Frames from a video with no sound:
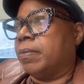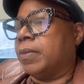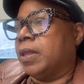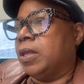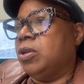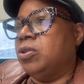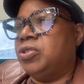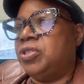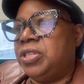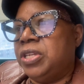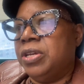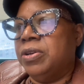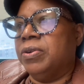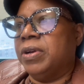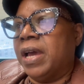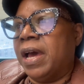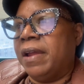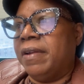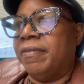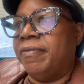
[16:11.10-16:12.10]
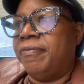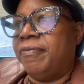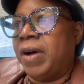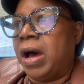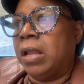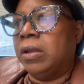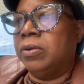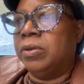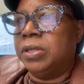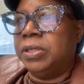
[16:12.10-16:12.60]
you still got to
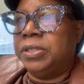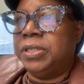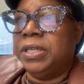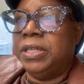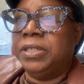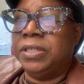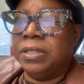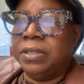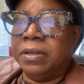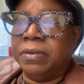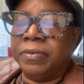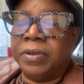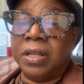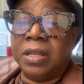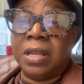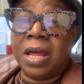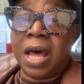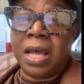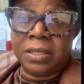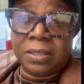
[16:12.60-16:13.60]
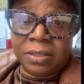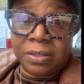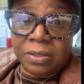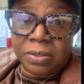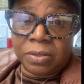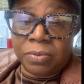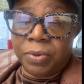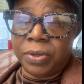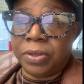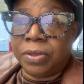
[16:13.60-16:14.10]
follow the teaching of Colossians
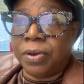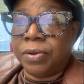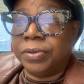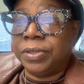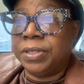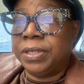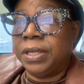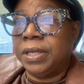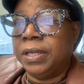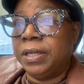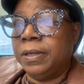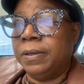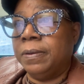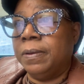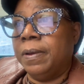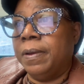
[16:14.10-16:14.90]
3:13,